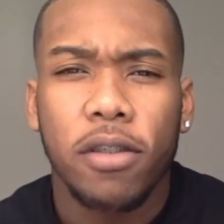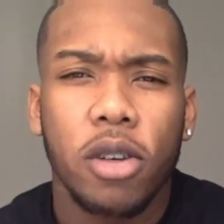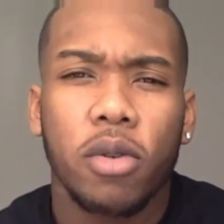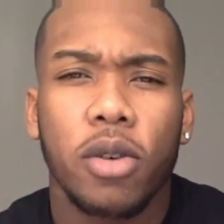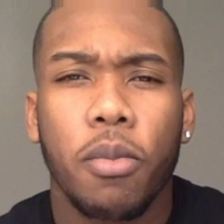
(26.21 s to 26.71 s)
So
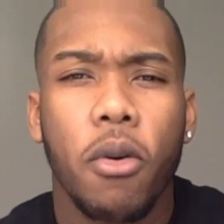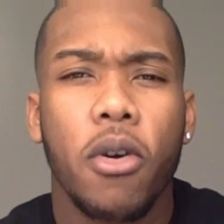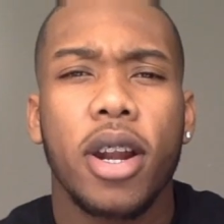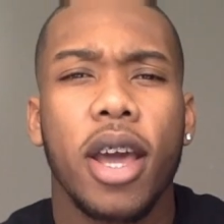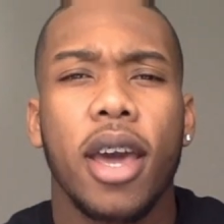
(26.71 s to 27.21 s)
it's
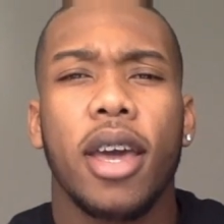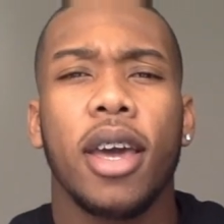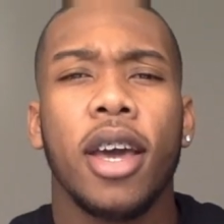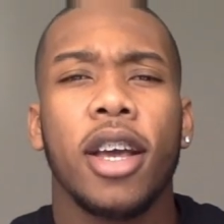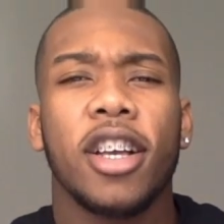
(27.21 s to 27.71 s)
important that
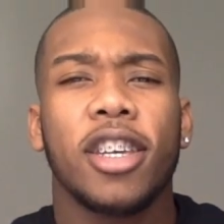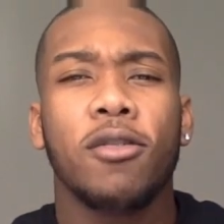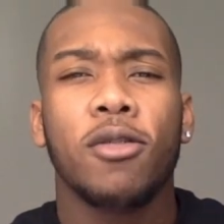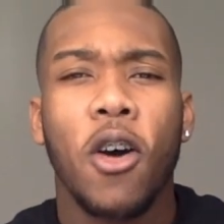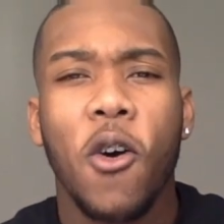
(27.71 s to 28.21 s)

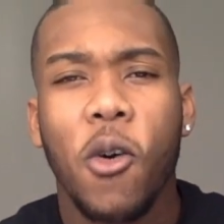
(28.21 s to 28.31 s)
you know